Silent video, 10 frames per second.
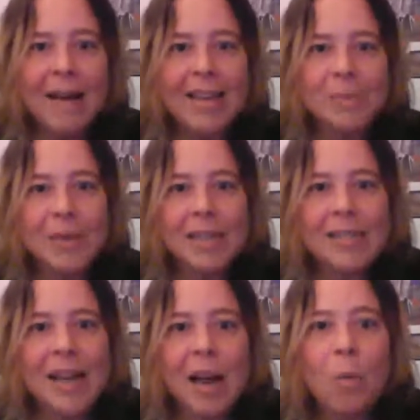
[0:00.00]
is
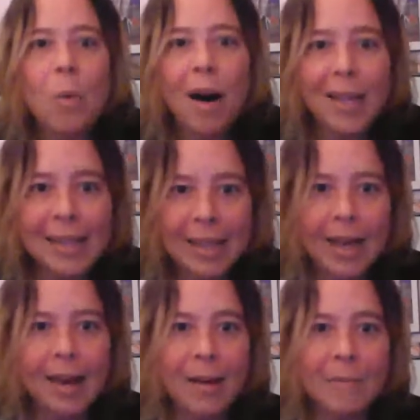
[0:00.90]
because I want
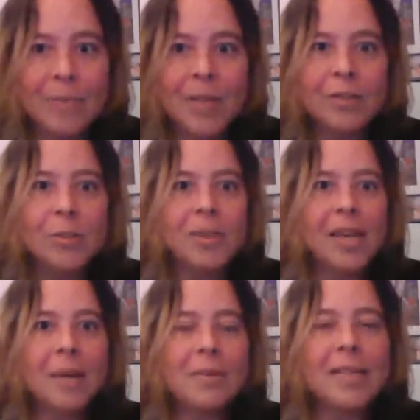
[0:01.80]
them to
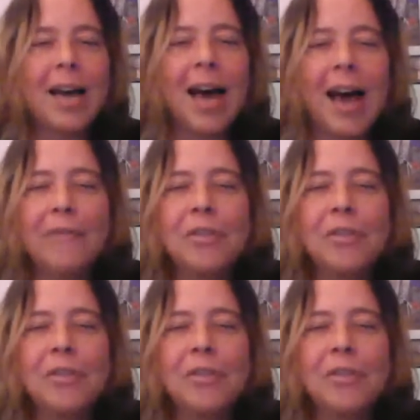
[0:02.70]
be able to have